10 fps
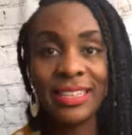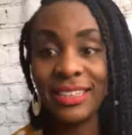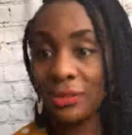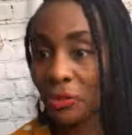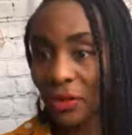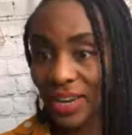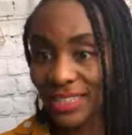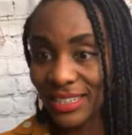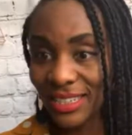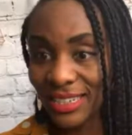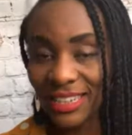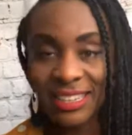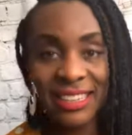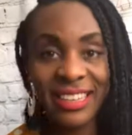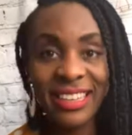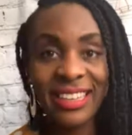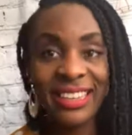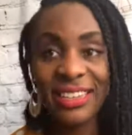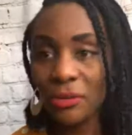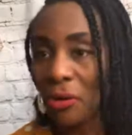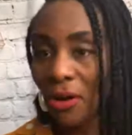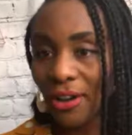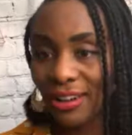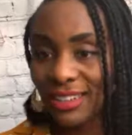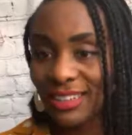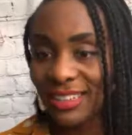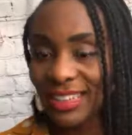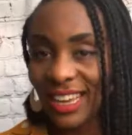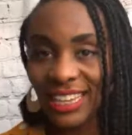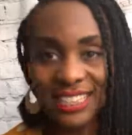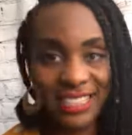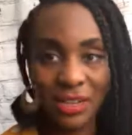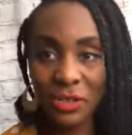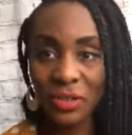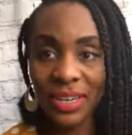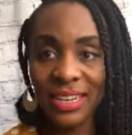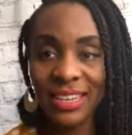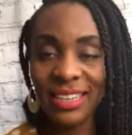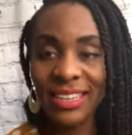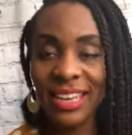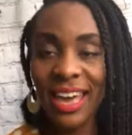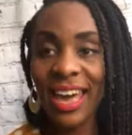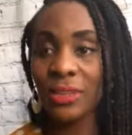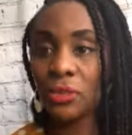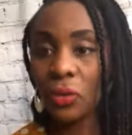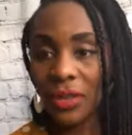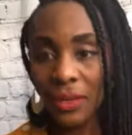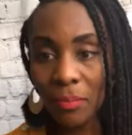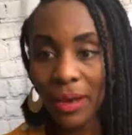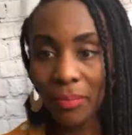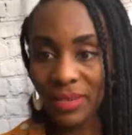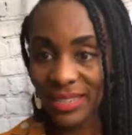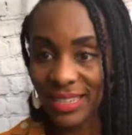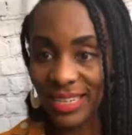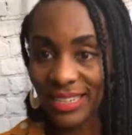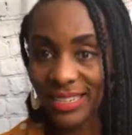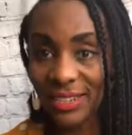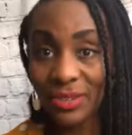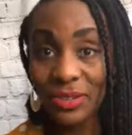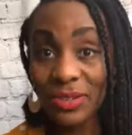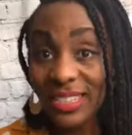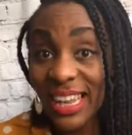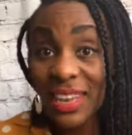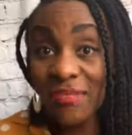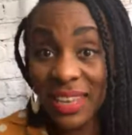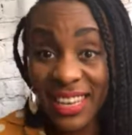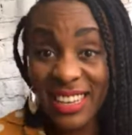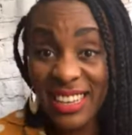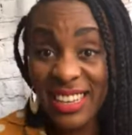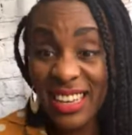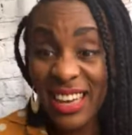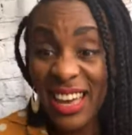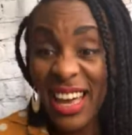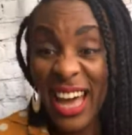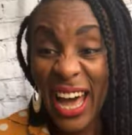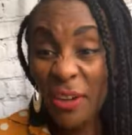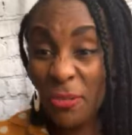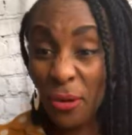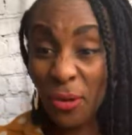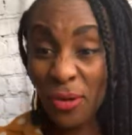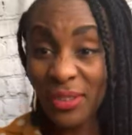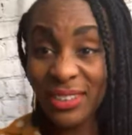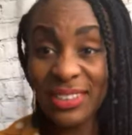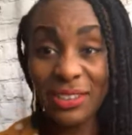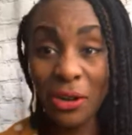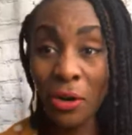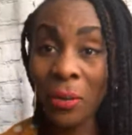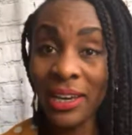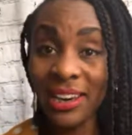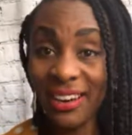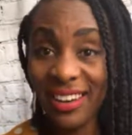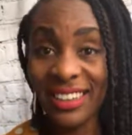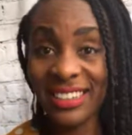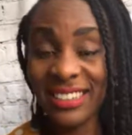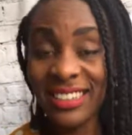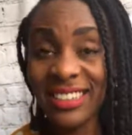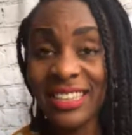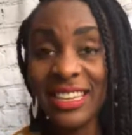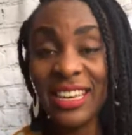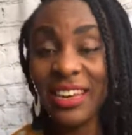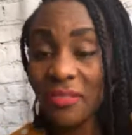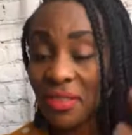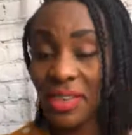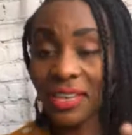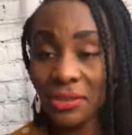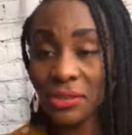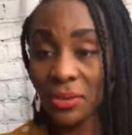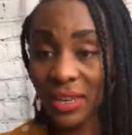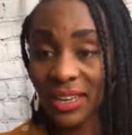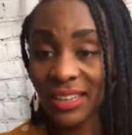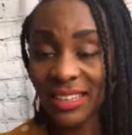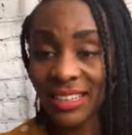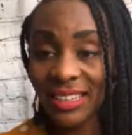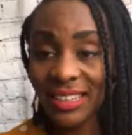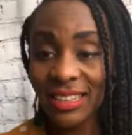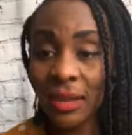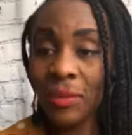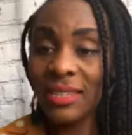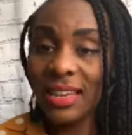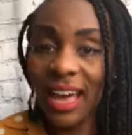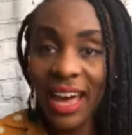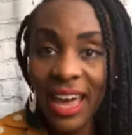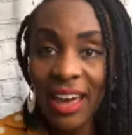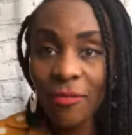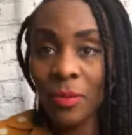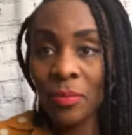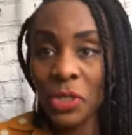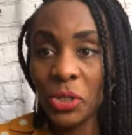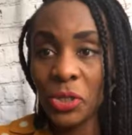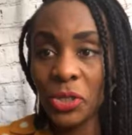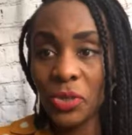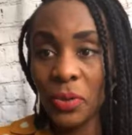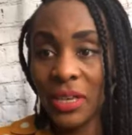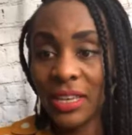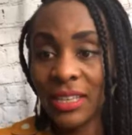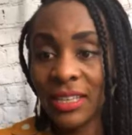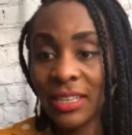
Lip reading: little crazy, little odd, eccentric, and talking about business, just like me, I thought, oh my God, if she can do it, that means I have permission to do it.